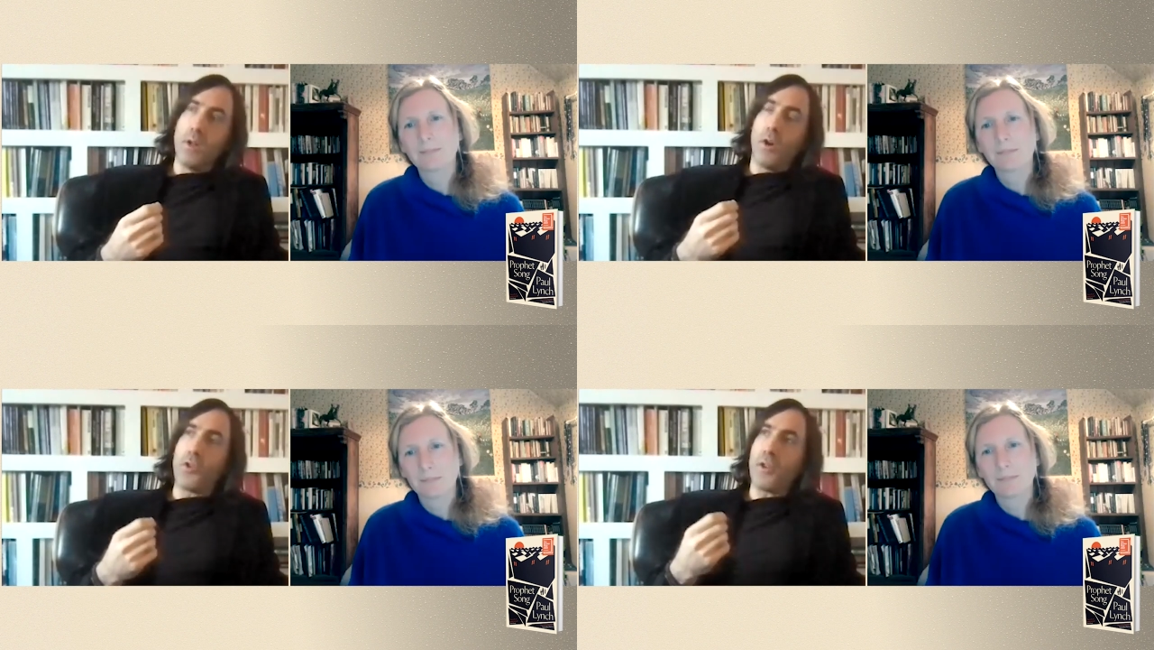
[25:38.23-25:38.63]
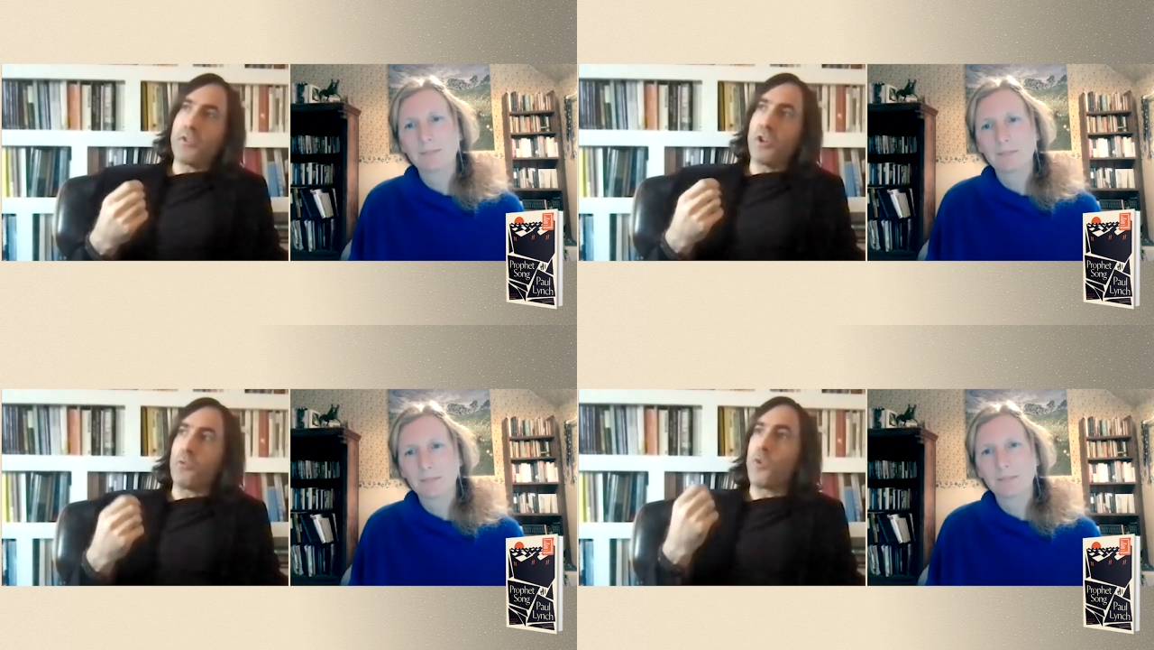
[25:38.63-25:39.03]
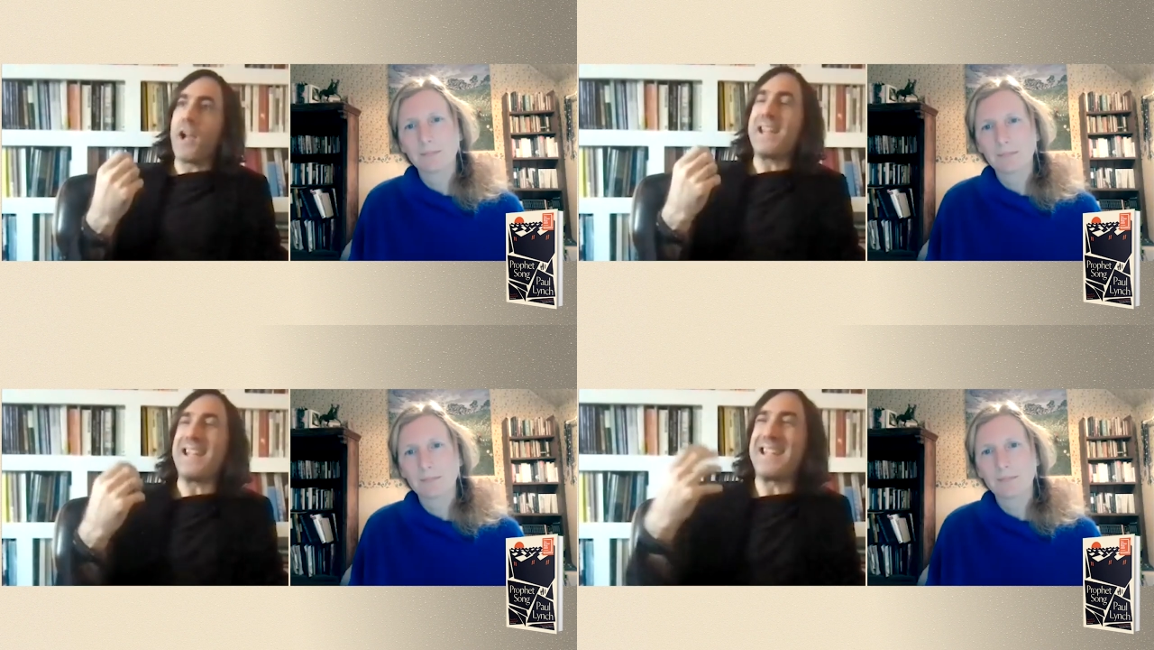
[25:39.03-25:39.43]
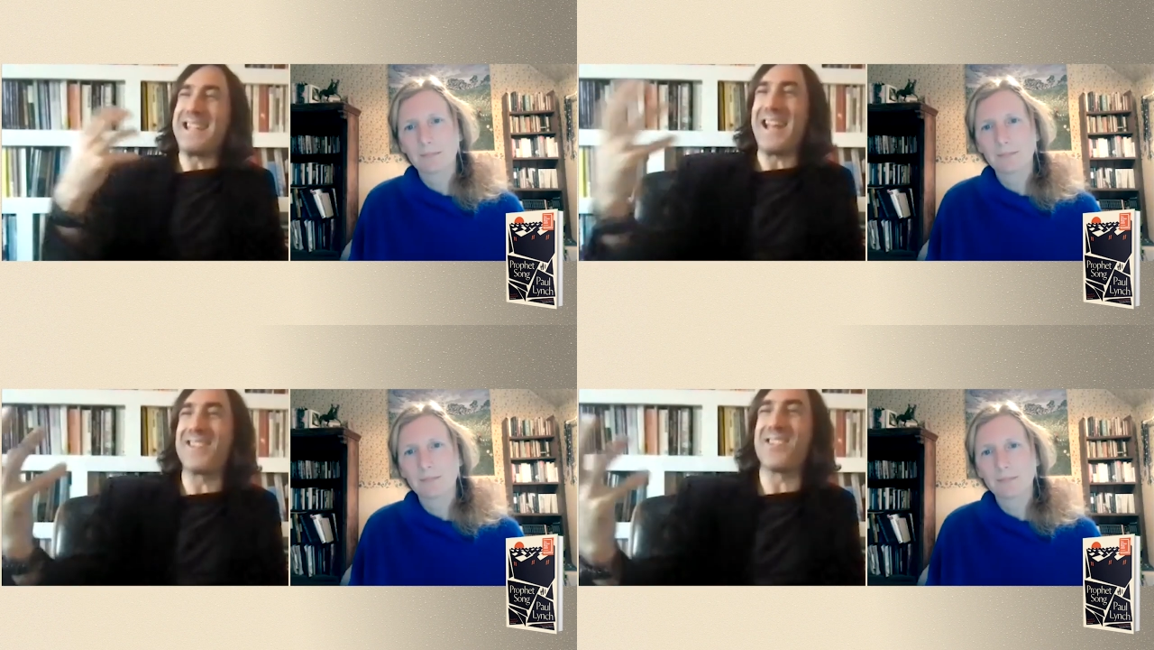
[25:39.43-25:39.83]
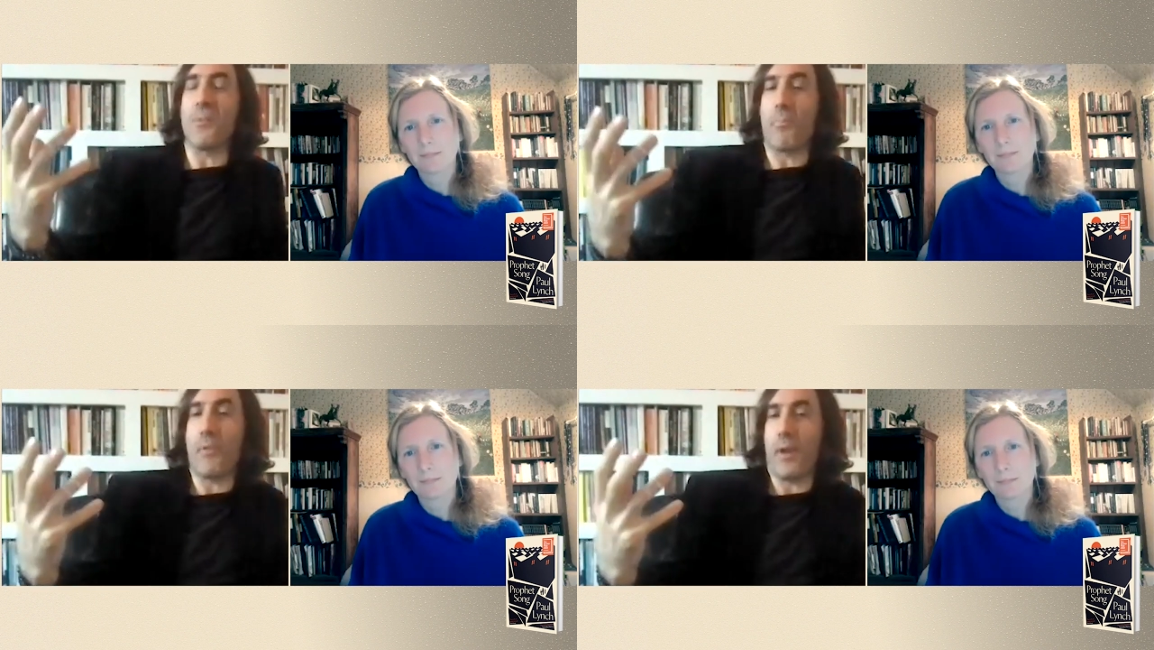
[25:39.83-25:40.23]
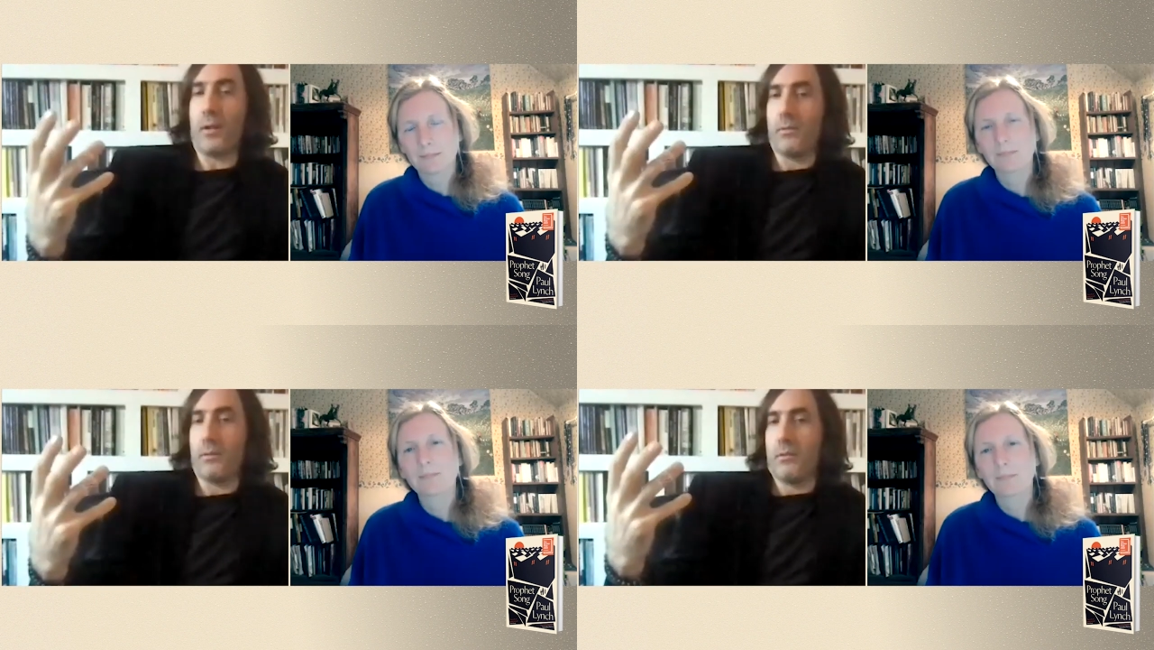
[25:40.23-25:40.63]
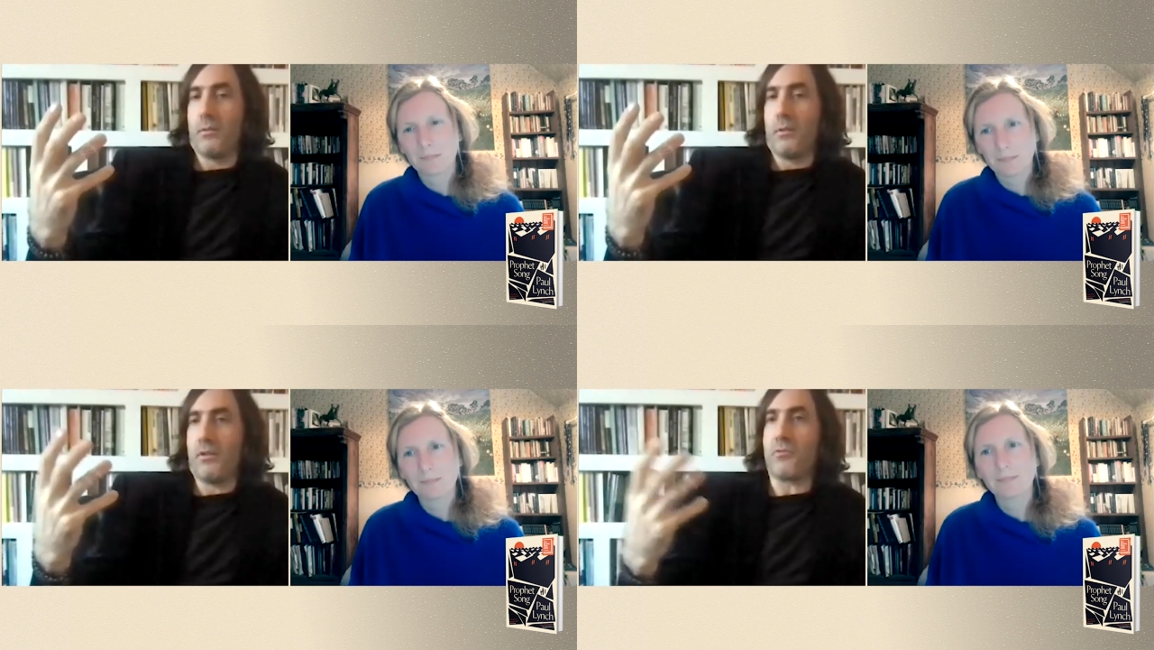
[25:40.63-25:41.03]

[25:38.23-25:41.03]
Speaker 1: or that i was not writing against something i